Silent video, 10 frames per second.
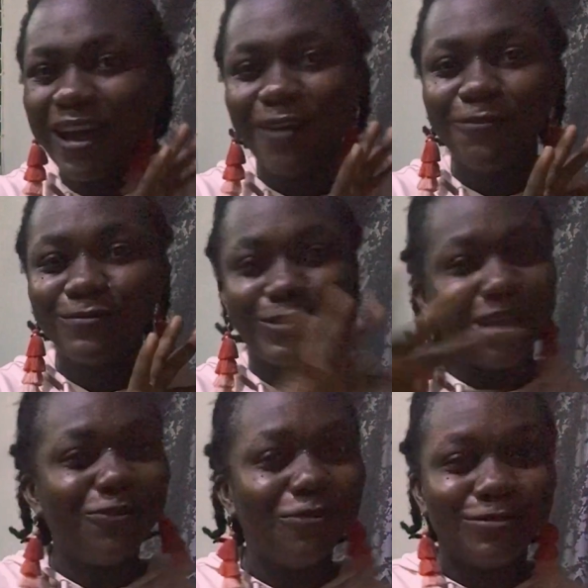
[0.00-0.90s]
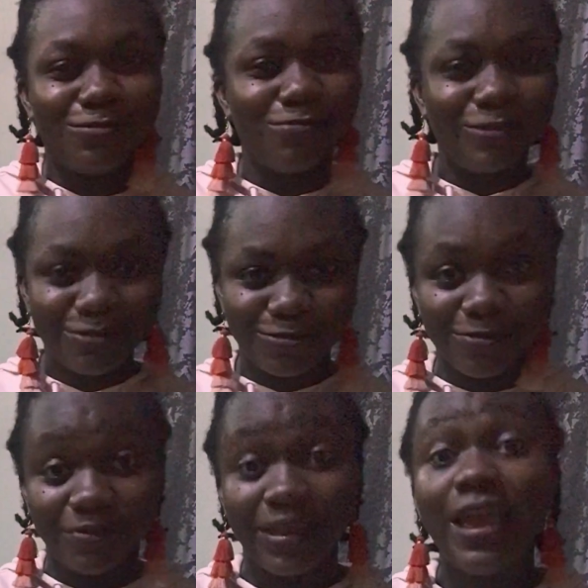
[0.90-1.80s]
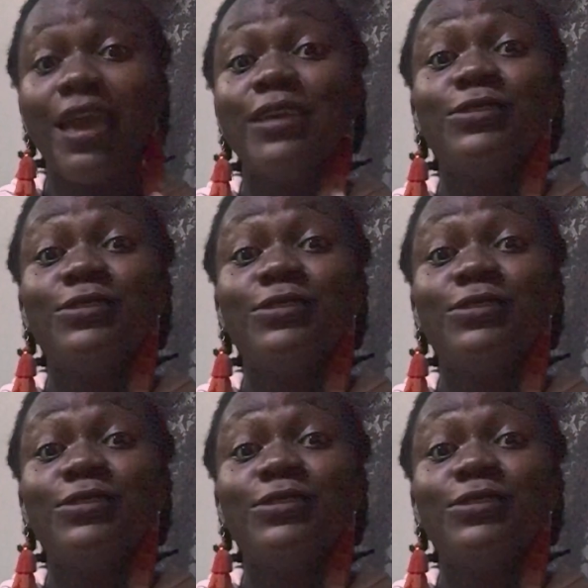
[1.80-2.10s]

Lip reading: I don't want too much story.